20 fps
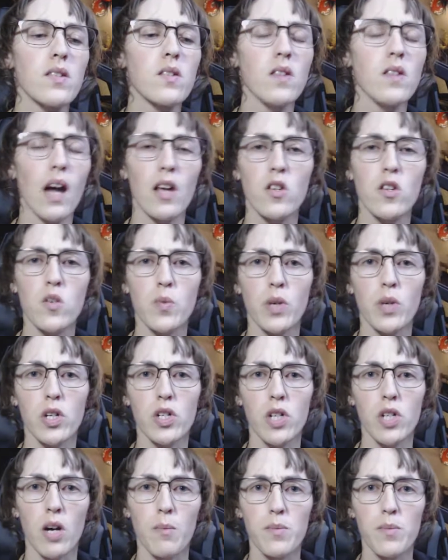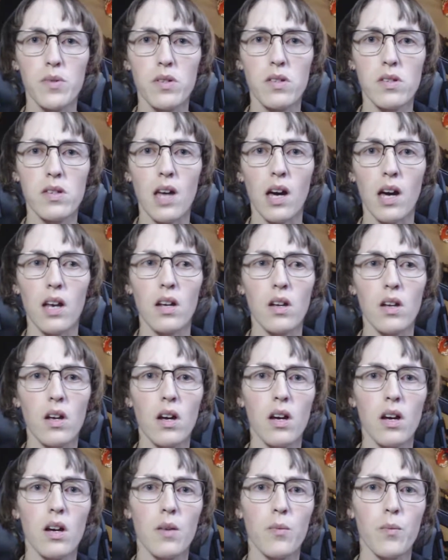science workshops that
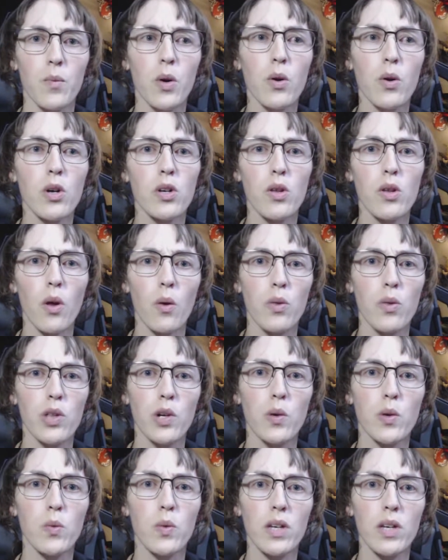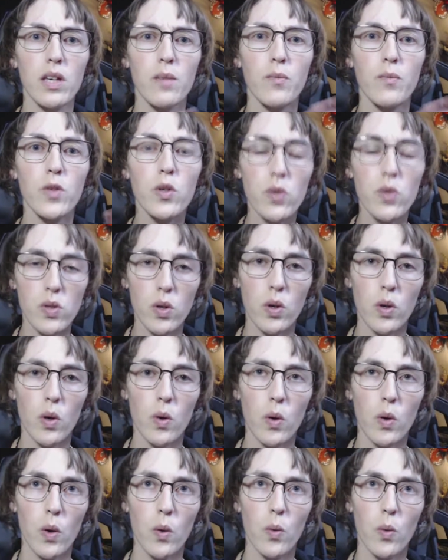we were going to go through. We
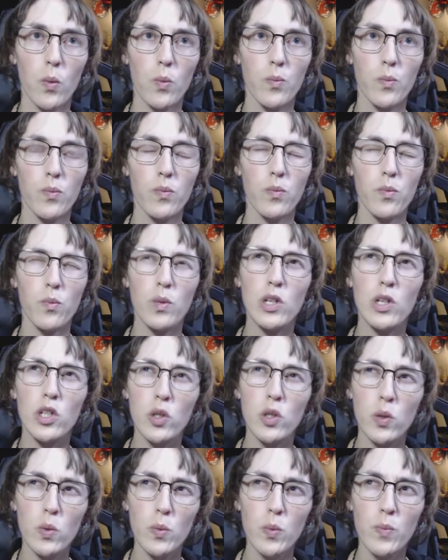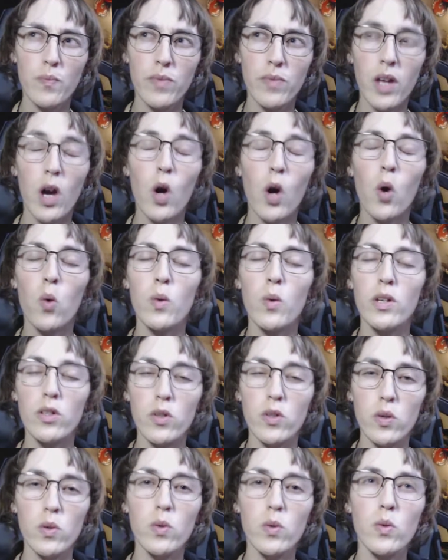
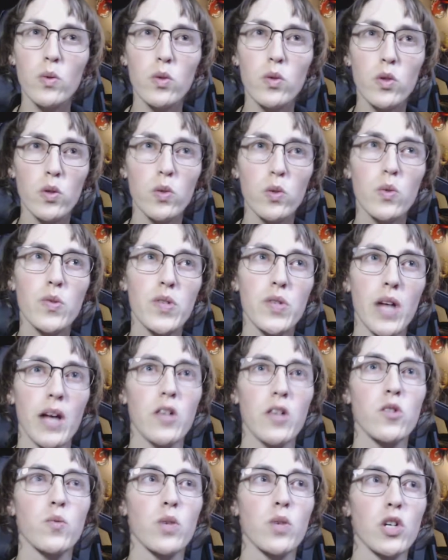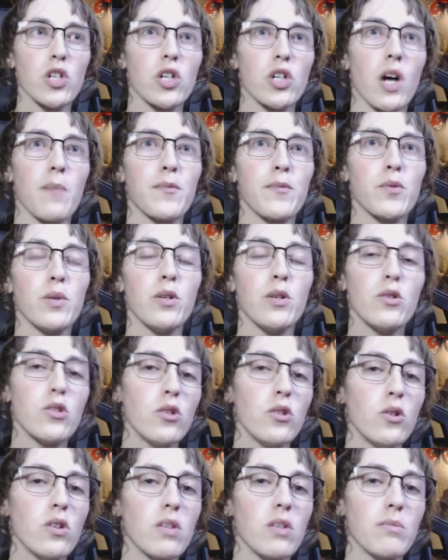do science workshops. We used
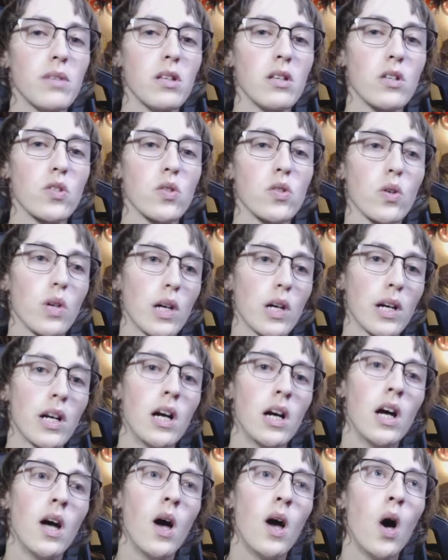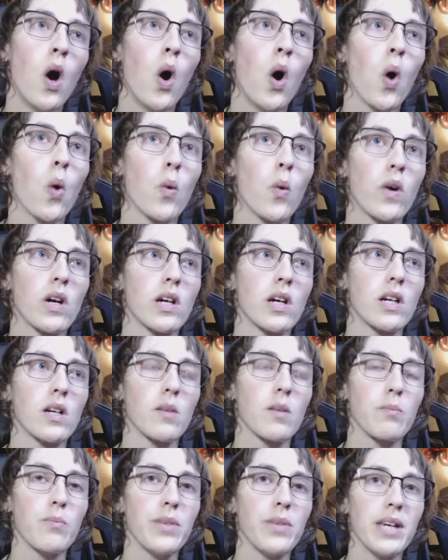to do them in the store. We're
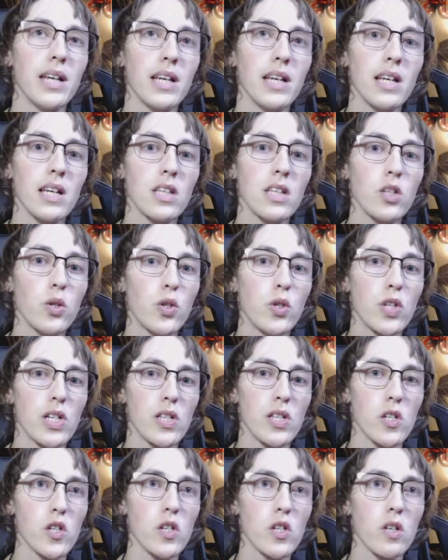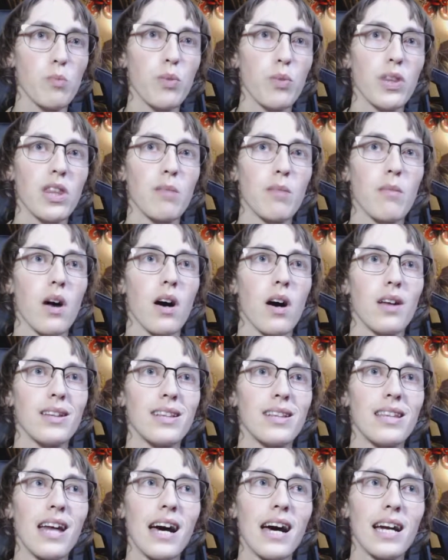beginning to transition to put them
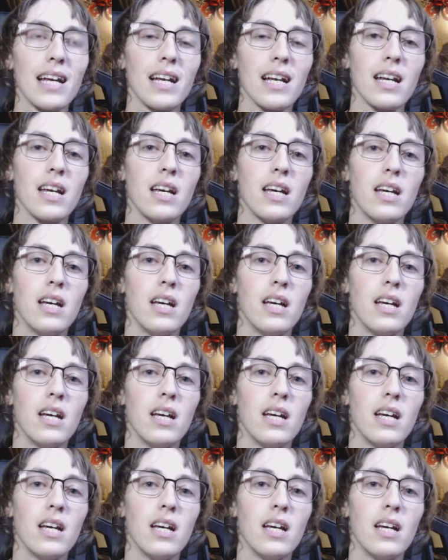online.